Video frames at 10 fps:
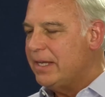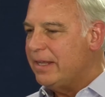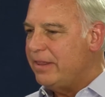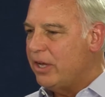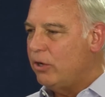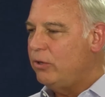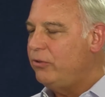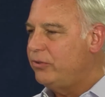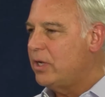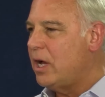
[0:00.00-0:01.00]

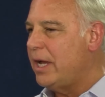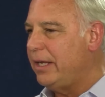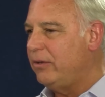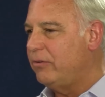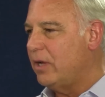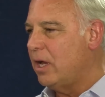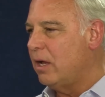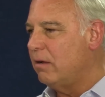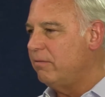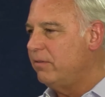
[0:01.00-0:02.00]
Those kinds
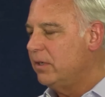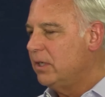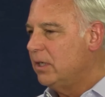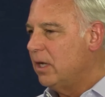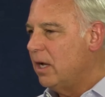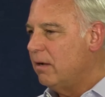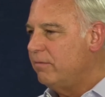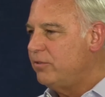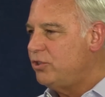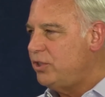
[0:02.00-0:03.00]
of
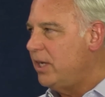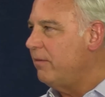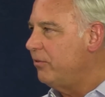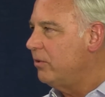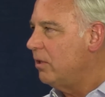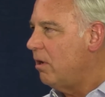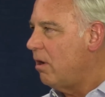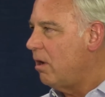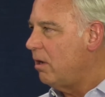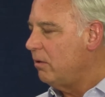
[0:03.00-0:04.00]
shifts
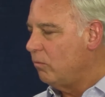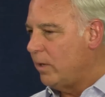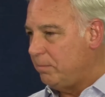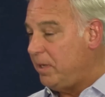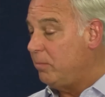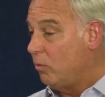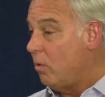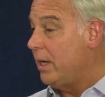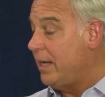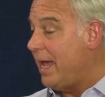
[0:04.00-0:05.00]
are what people
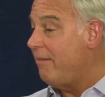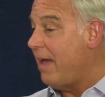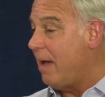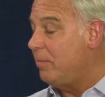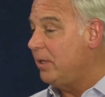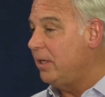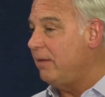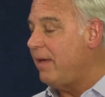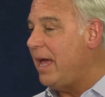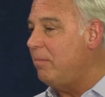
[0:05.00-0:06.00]
wanted to have happen, and
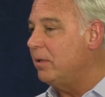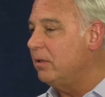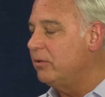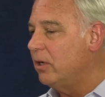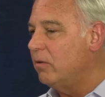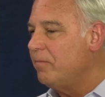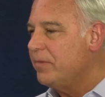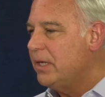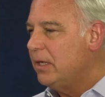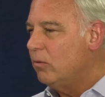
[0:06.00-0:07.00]
they've happened. So
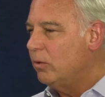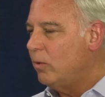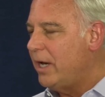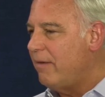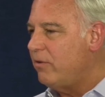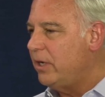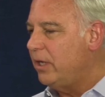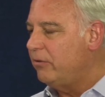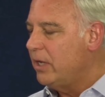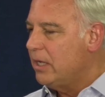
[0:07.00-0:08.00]
whatever it
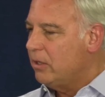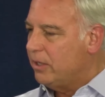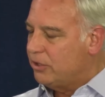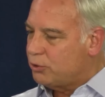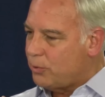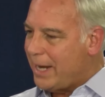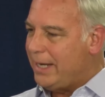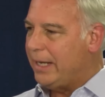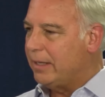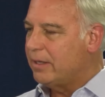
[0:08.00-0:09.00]
is, the
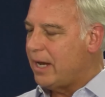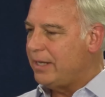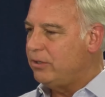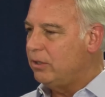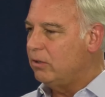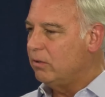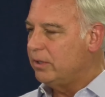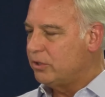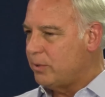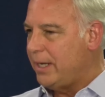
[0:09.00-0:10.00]
training that I do
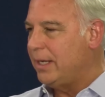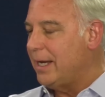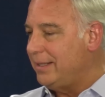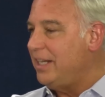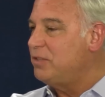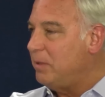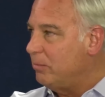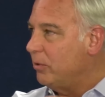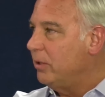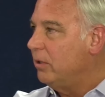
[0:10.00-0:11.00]
and the training I teach
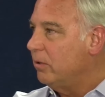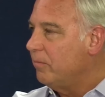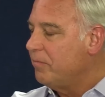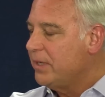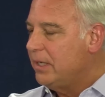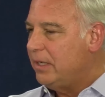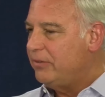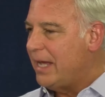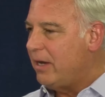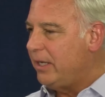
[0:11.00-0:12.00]
people to do
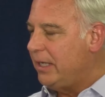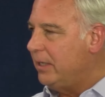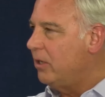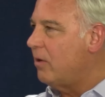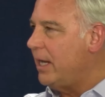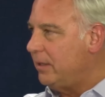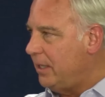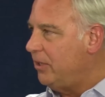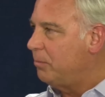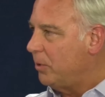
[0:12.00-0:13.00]
is how to integrate
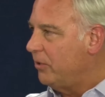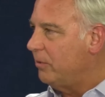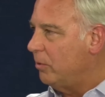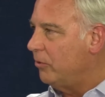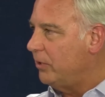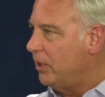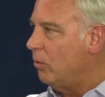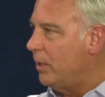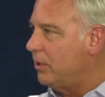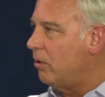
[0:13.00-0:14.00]
these principles into
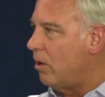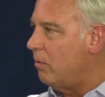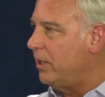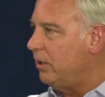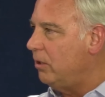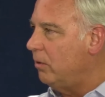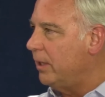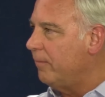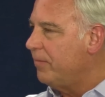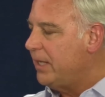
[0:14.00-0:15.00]
what they're already
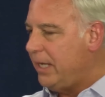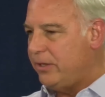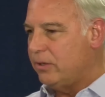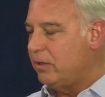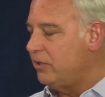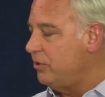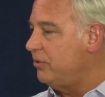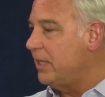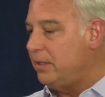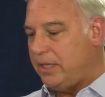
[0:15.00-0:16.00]
doing. Either, as you
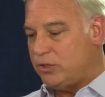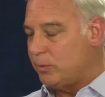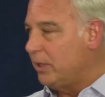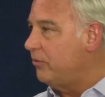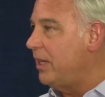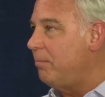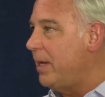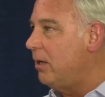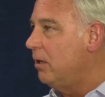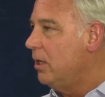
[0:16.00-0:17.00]
said, teach real estate
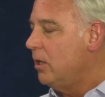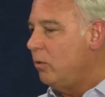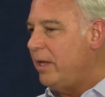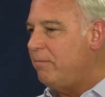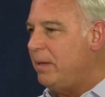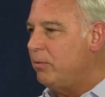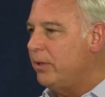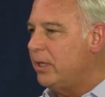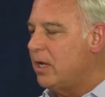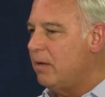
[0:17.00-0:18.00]
better. We have people
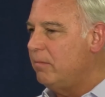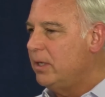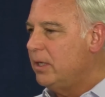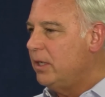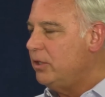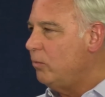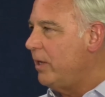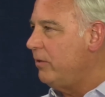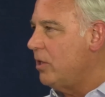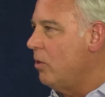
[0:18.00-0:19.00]
that come, we
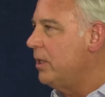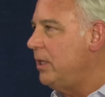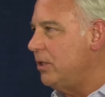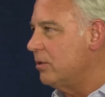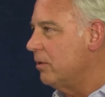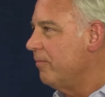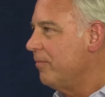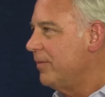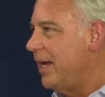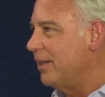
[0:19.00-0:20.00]
had a yoga teacher
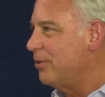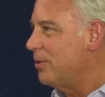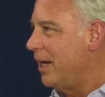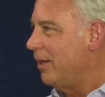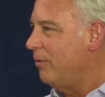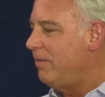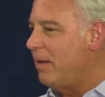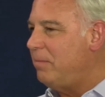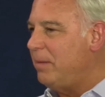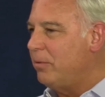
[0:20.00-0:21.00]
take the training. We've
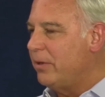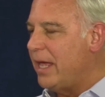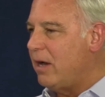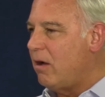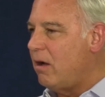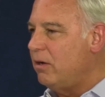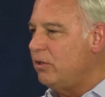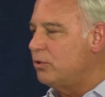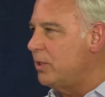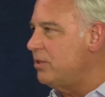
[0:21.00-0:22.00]
had people that are
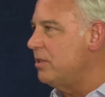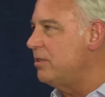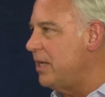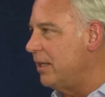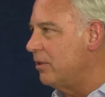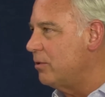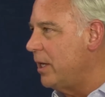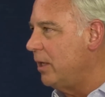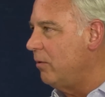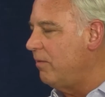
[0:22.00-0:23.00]
nutritionists take the
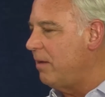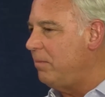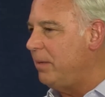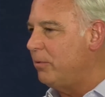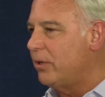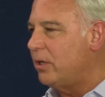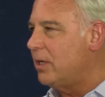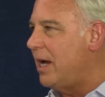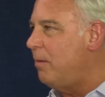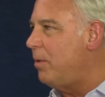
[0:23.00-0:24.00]
training. We've had people that are
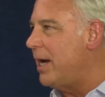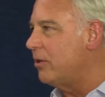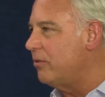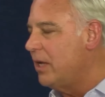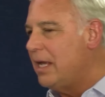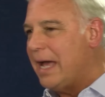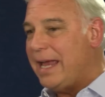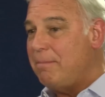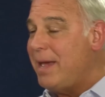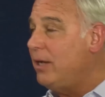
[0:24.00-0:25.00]
chiropractors. I
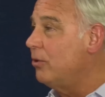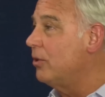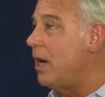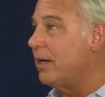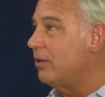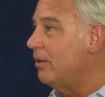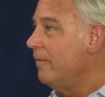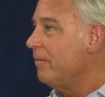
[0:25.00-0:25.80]
had a medical doctor.